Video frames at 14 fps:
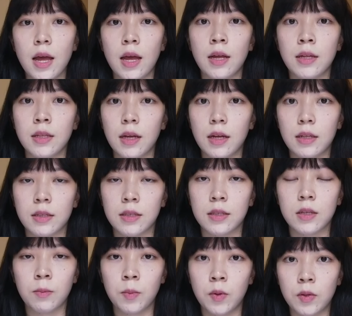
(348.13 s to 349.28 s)
And it's
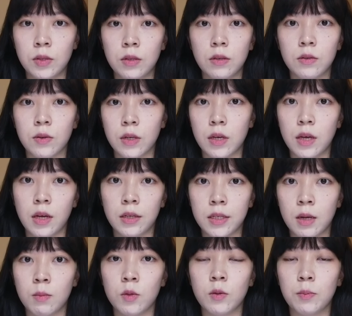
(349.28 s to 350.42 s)
the most tricky
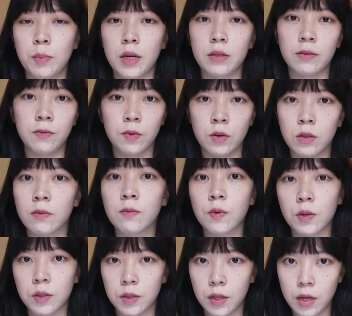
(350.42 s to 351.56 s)
exam to pass for the
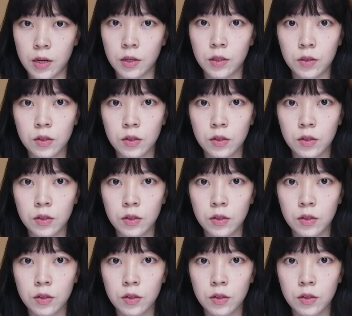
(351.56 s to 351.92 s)
first year